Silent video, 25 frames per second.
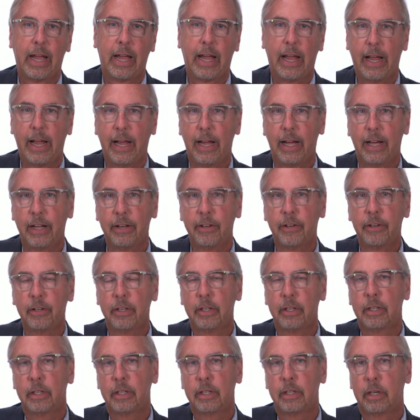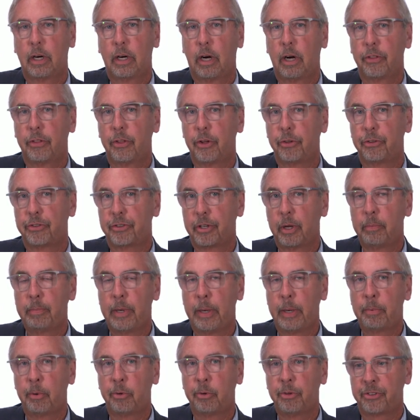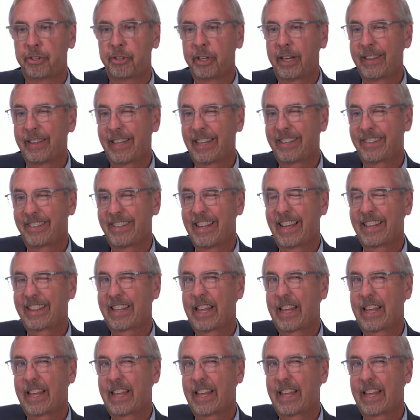And although some people would say that's not